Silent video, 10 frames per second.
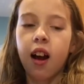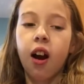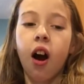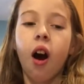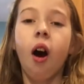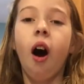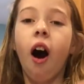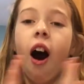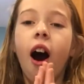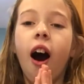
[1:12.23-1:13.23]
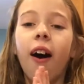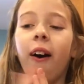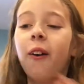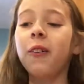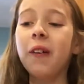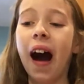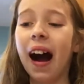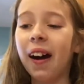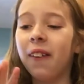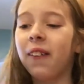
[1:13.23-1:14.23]
So explain what we've got oh, here. Oh,
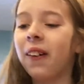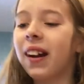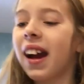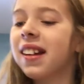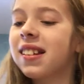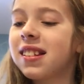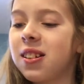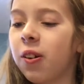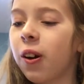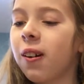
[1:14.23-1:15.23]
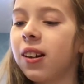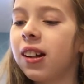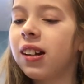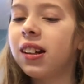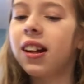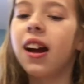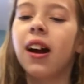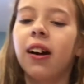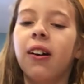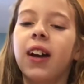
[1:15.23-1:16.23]
wow! Okay, is this yogurt? Mm-hmm.
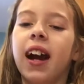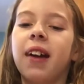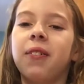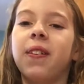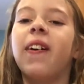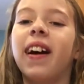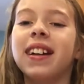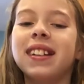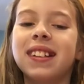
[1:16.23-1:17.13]
Okay, everyone,